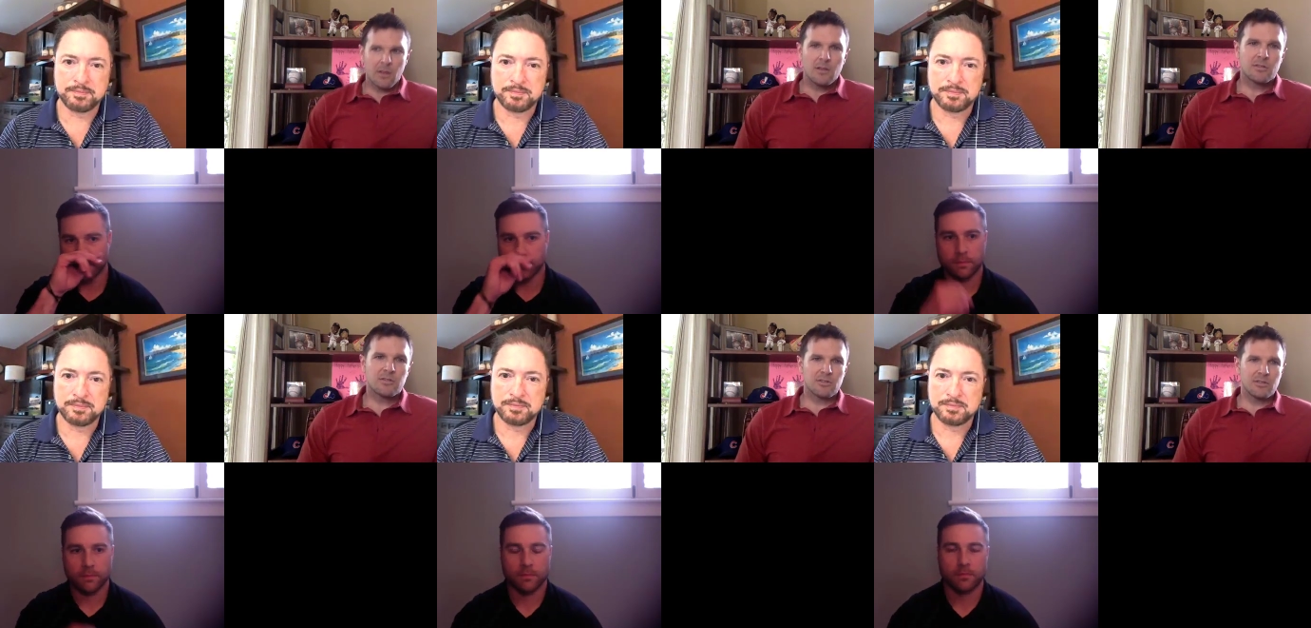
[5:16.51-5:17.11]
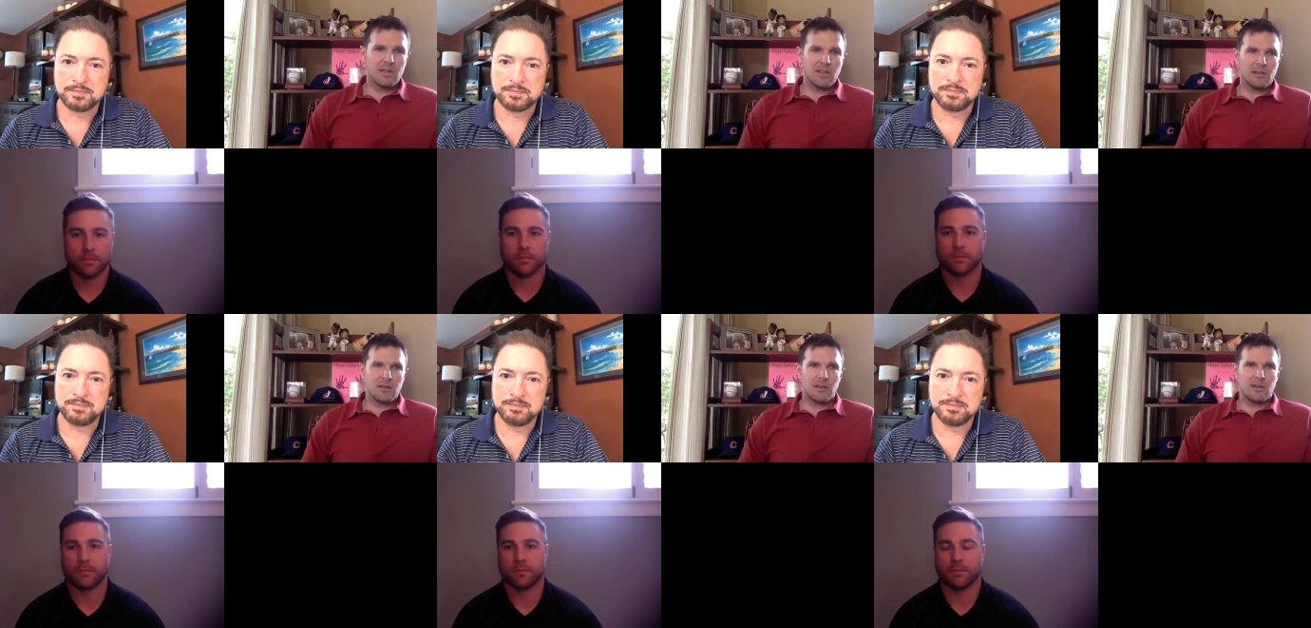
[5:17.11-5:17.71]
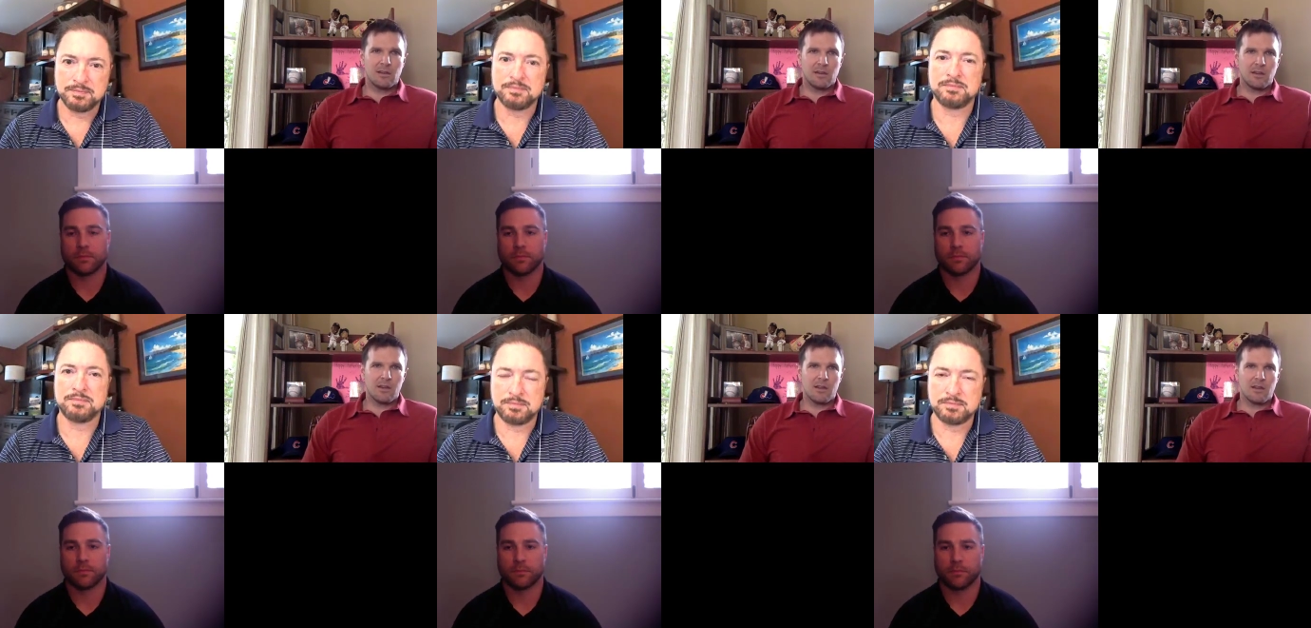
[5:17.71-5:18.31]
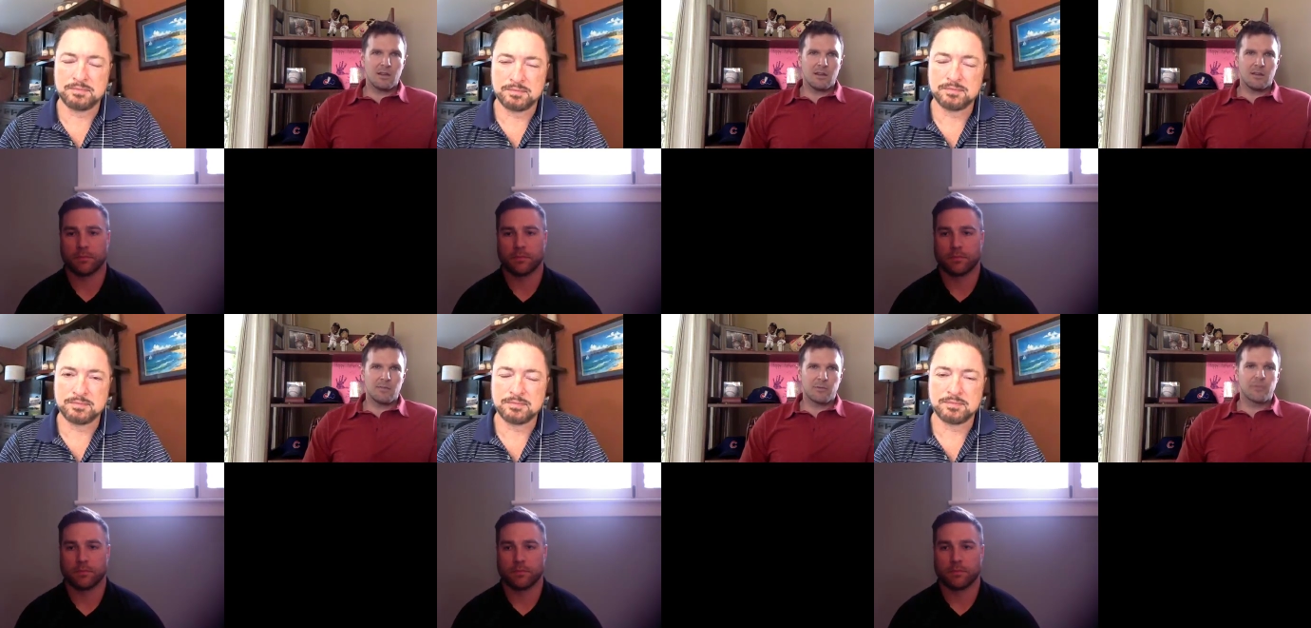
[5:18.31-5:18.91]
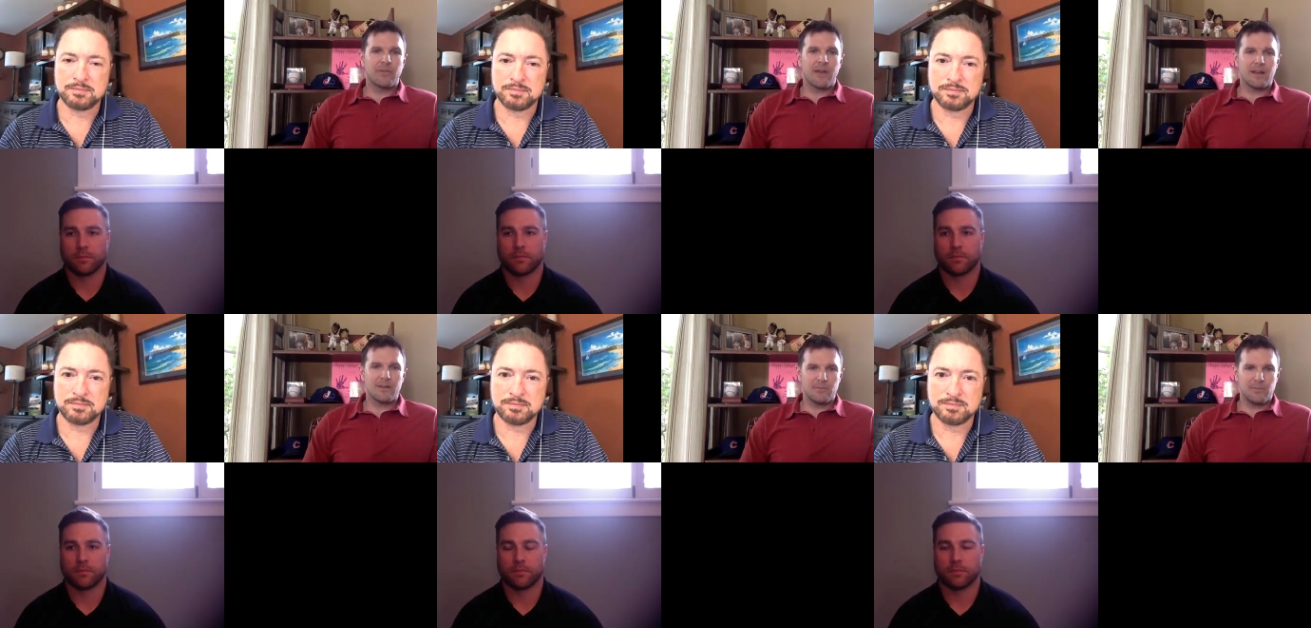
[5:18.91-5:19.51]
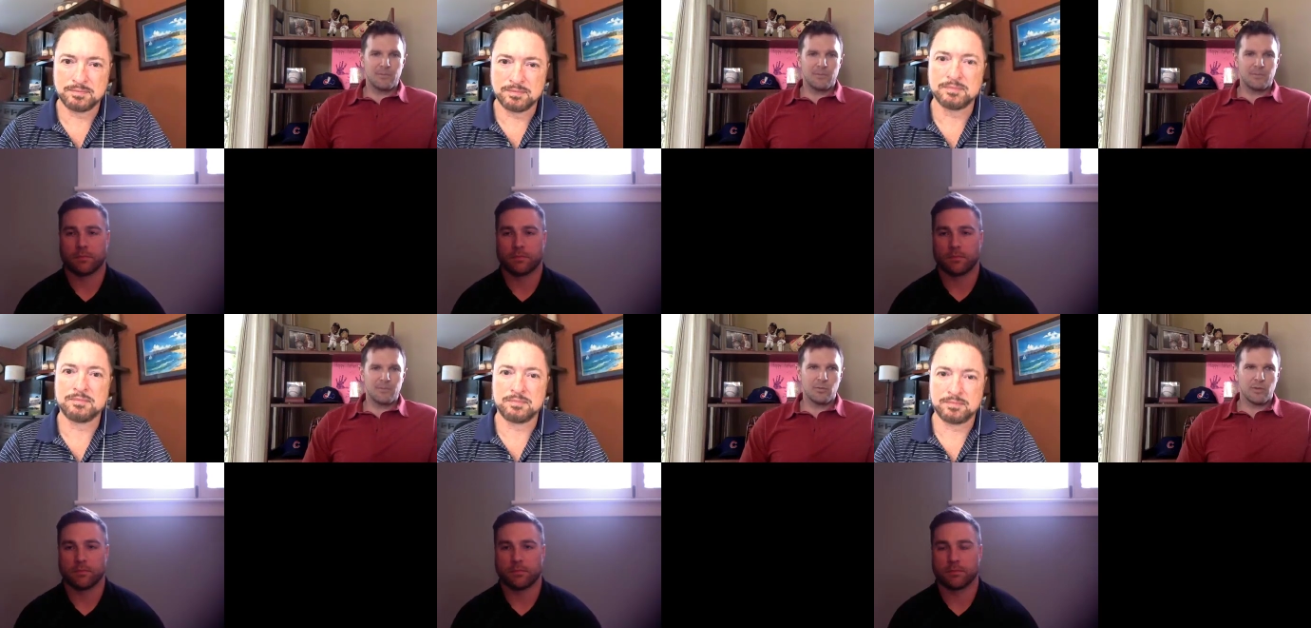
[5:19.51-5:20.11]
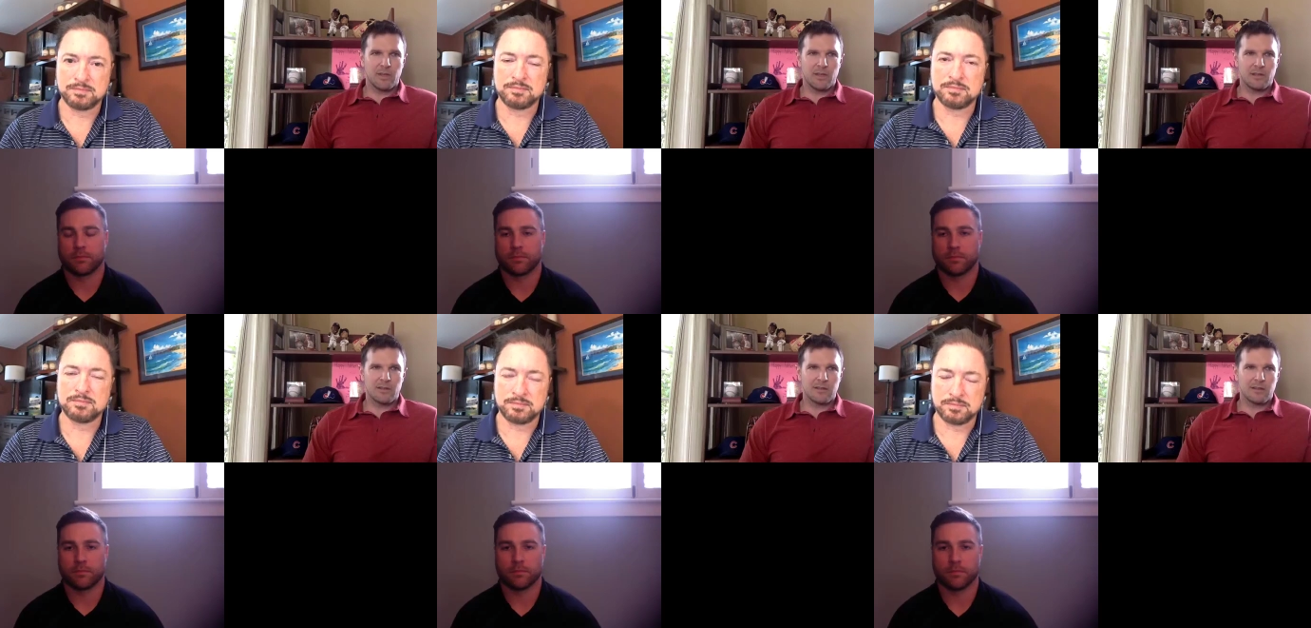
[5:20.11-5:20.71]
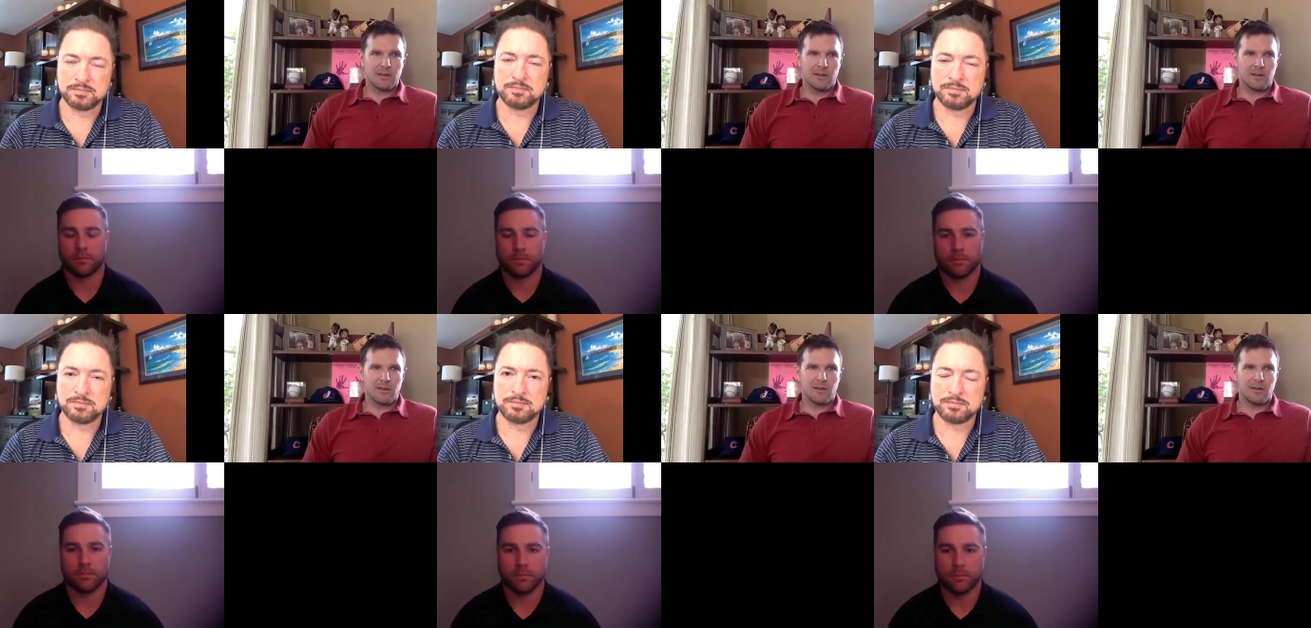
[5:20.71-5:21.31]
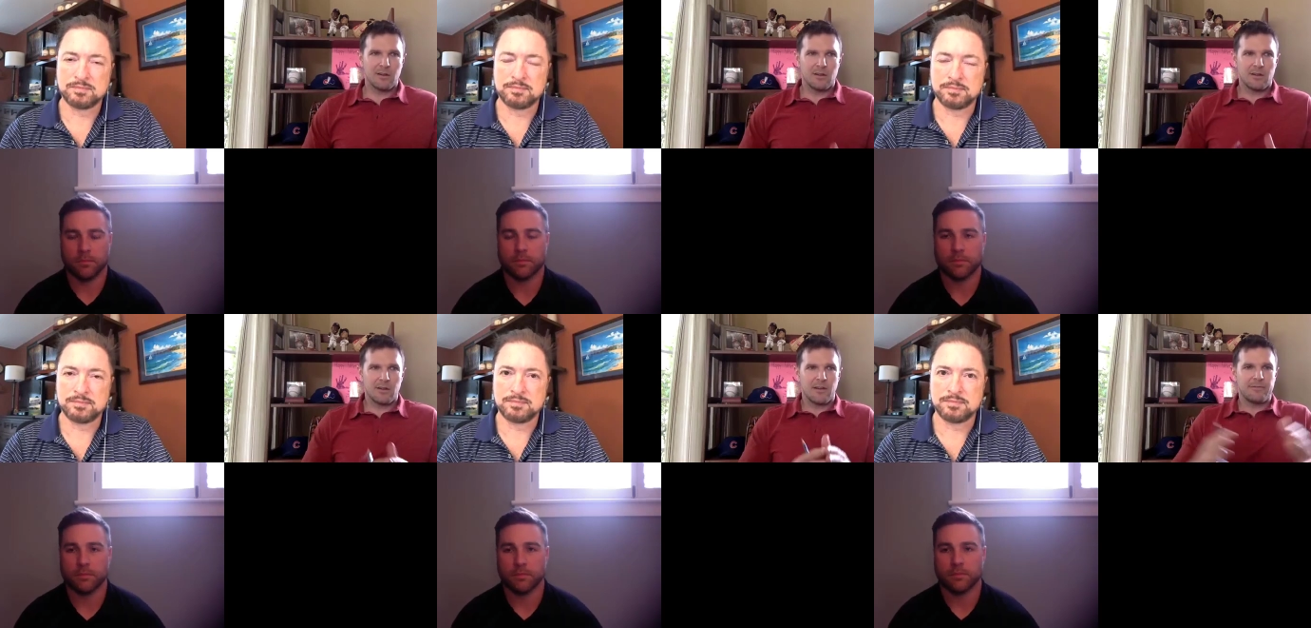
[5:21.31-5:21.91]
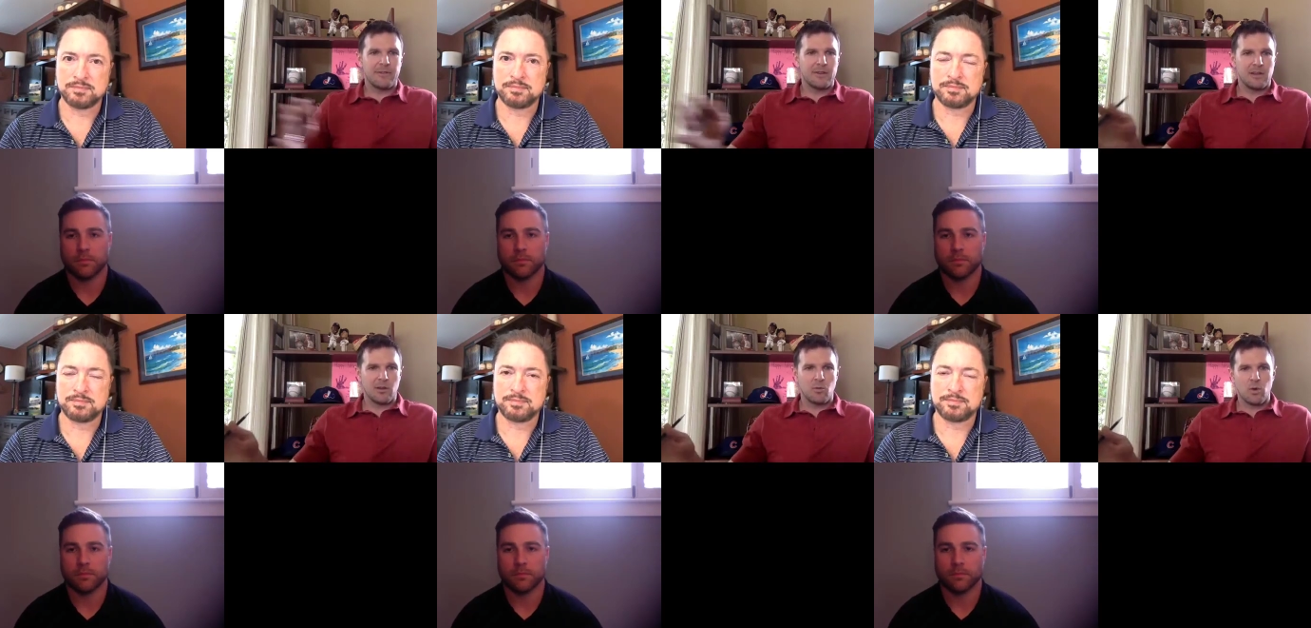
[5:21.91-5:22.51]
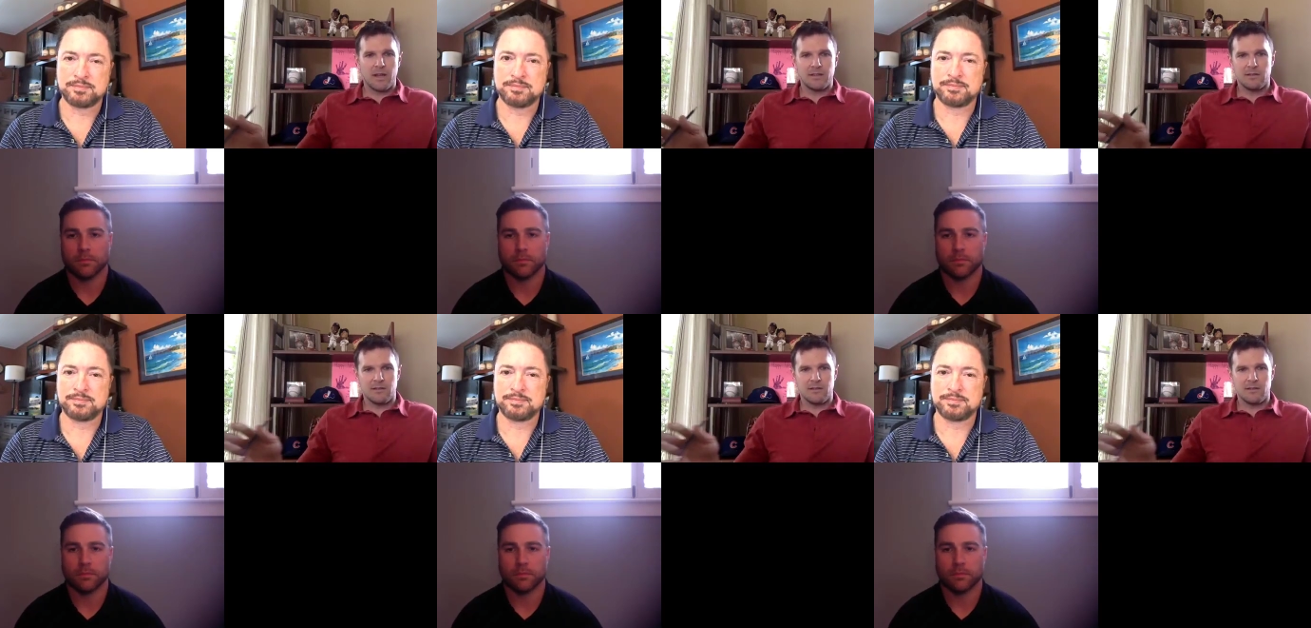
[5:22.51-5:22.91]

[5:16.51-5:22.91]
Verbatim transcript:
Speaker 1: Certainly
Speaker 2: provided me with, I felt like widened